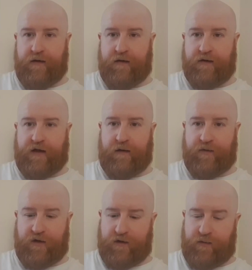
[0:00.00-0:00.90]
they send them
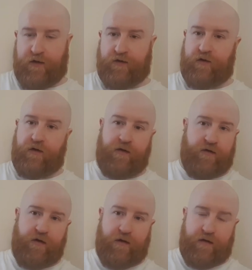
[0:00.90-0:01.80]
to dispersal
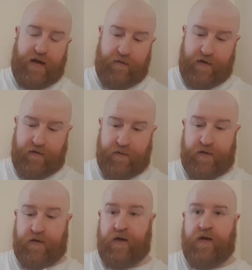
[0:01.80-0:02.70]
and get rid of them
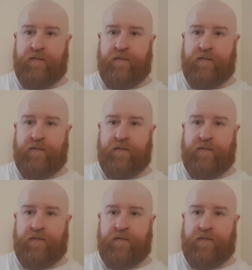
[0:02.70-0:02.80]
and